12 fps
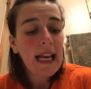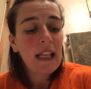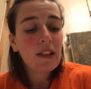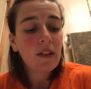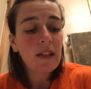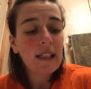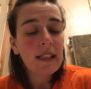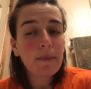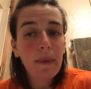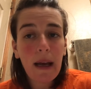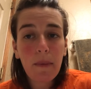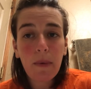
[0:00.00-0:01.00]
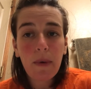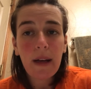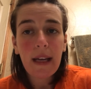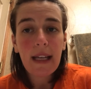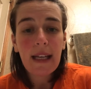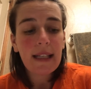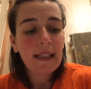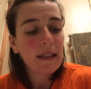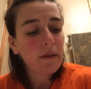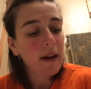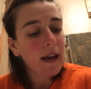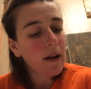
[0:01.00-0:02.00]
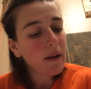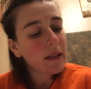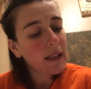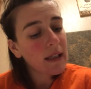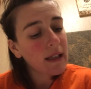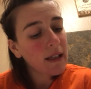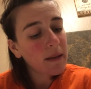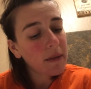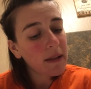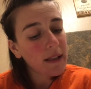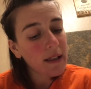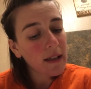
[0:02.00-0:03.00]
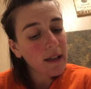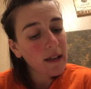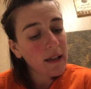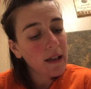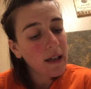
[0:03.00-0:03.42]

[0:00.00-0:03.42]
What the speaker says: So this bad boy is around, let me see here,